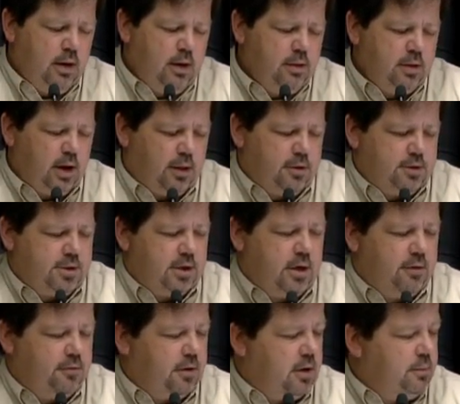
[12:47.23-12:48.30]
The other
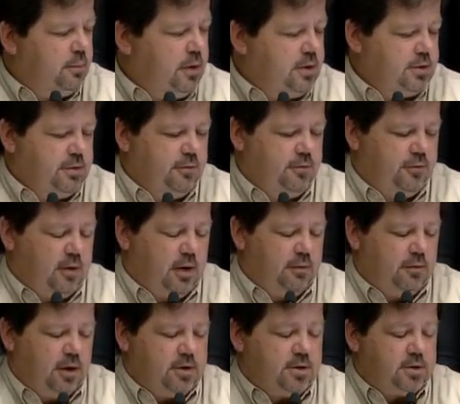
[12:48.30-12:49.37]
significant piece of, of
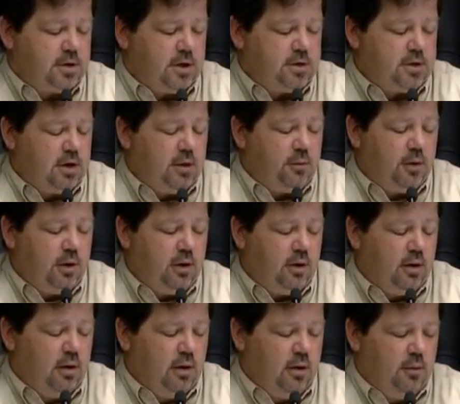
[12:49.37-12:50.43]
legislation that we,
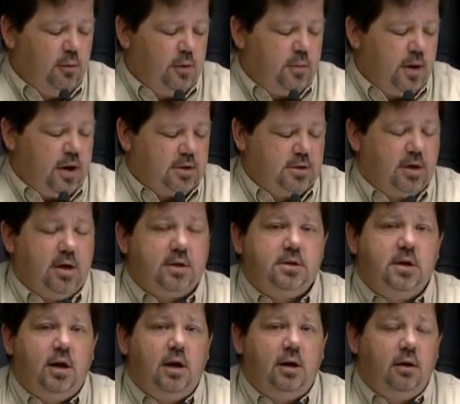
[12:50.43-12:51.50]
we passed last
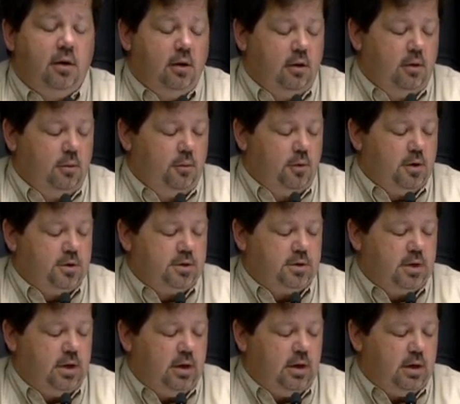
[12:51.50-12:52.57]
night was
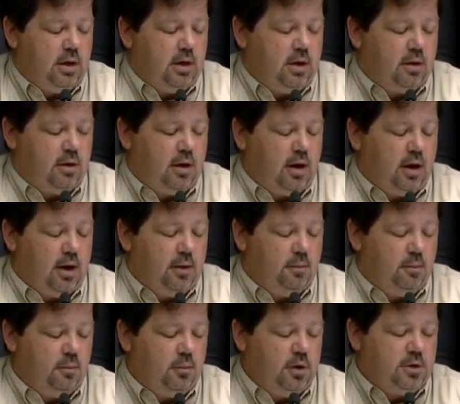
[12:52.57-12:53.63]
the uh,
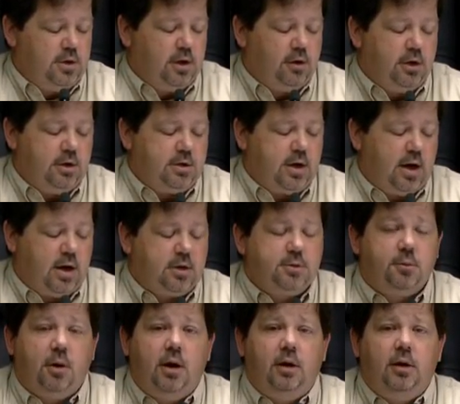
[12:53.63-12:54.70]
um, utility
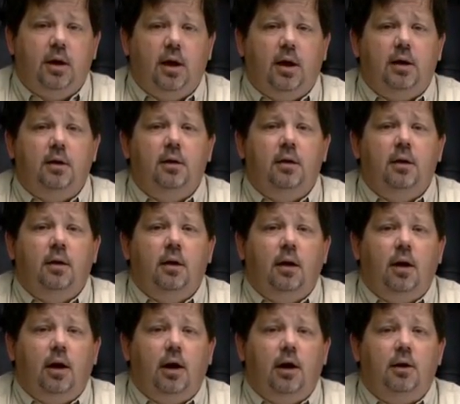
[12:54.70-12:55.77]
tax rate cut.
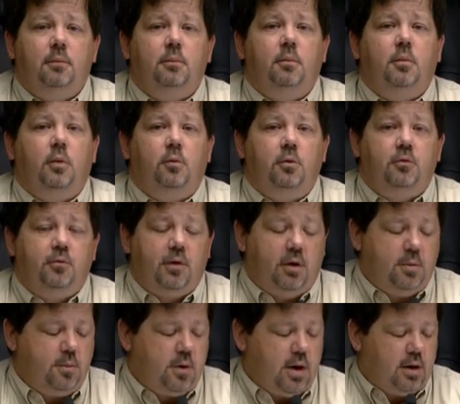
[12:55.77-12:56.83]
Um, we're
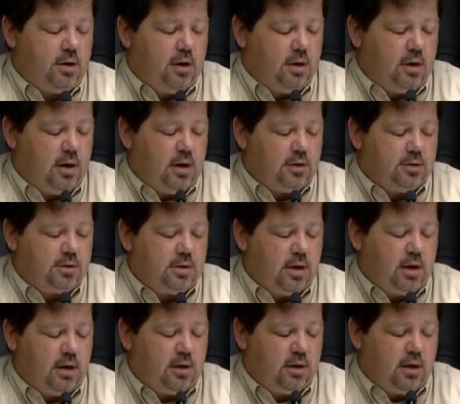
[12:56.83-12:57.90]
very proud to announce
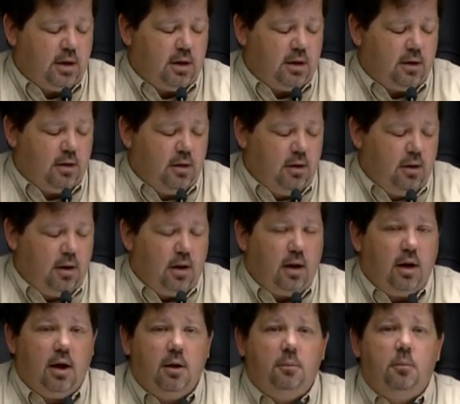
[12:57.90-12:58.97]
that uh,
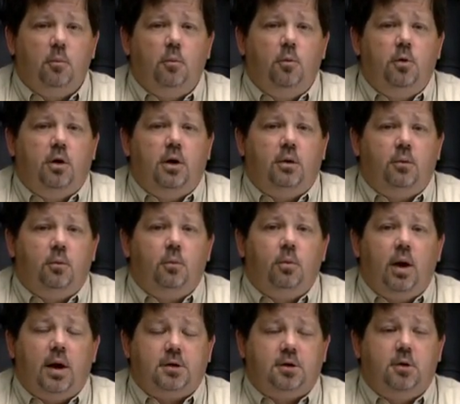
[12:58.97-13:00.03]
um, we're
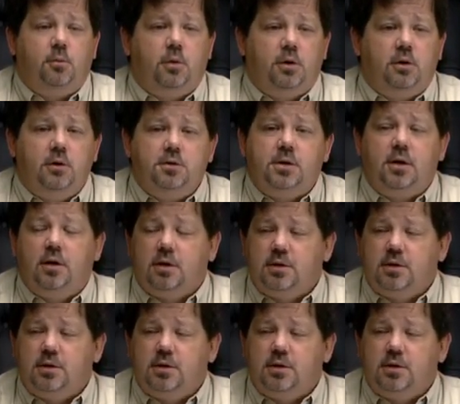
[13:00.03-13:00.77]
actually reducing a